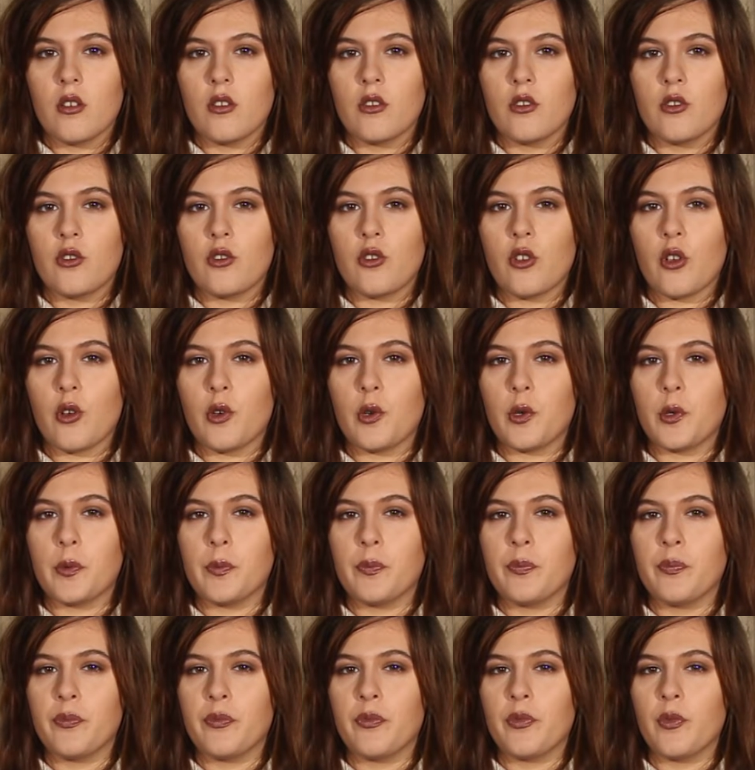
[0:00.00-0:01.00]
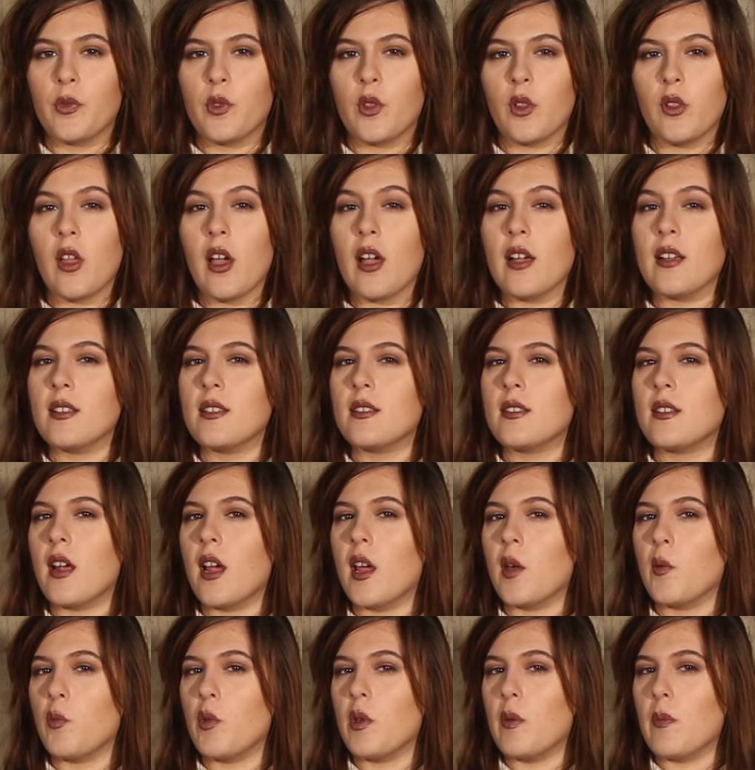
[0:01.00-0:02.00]
So, the last
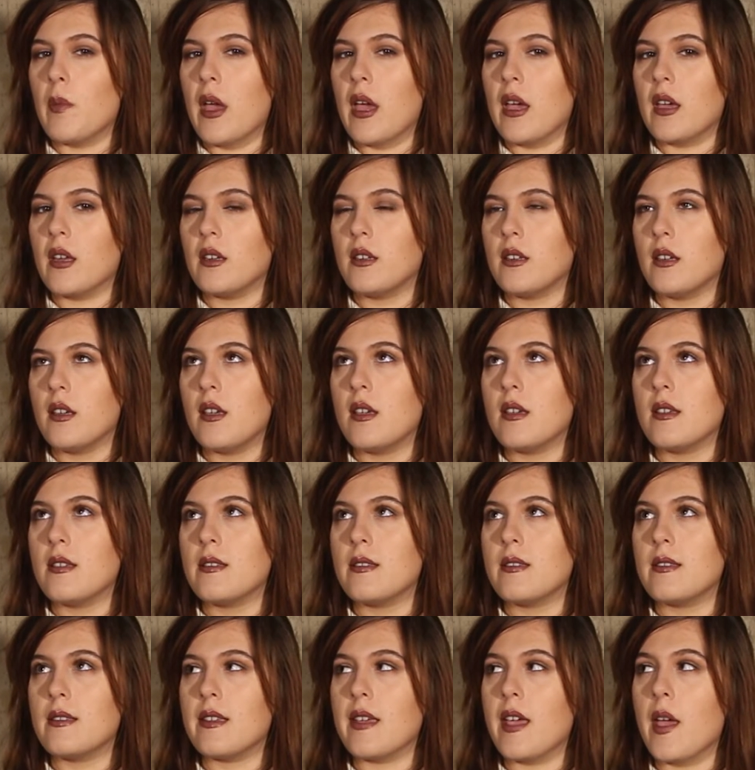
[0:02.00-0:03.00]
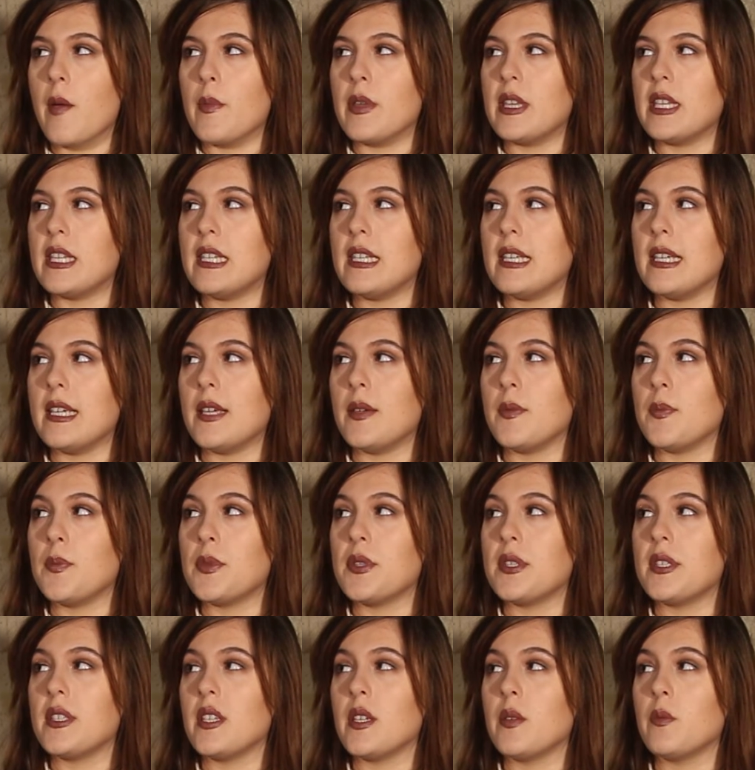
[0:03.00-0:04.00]
time we met, Sam and team
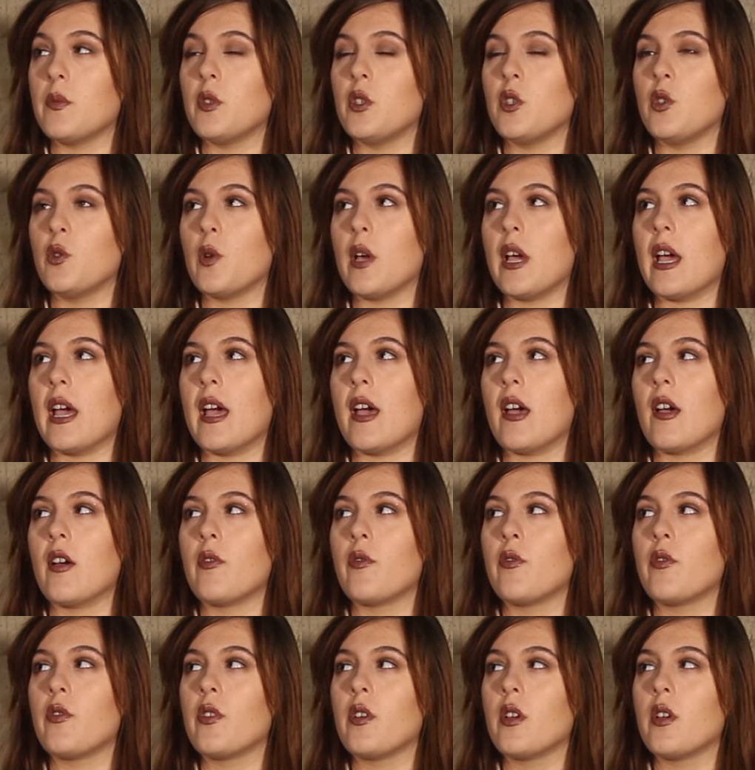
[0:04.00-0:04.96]
seemed to have,